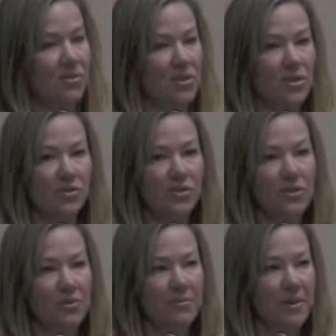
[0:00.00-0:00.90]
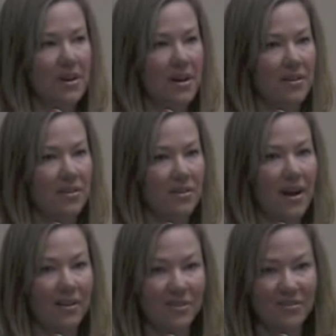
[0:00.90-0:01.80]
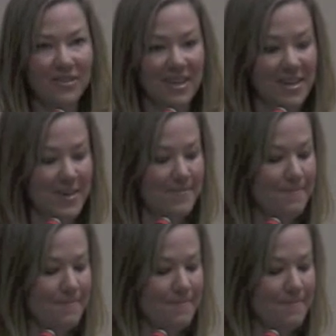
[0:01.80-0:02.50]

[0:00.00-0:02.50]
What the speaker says: or on YouTube under House of Sunny.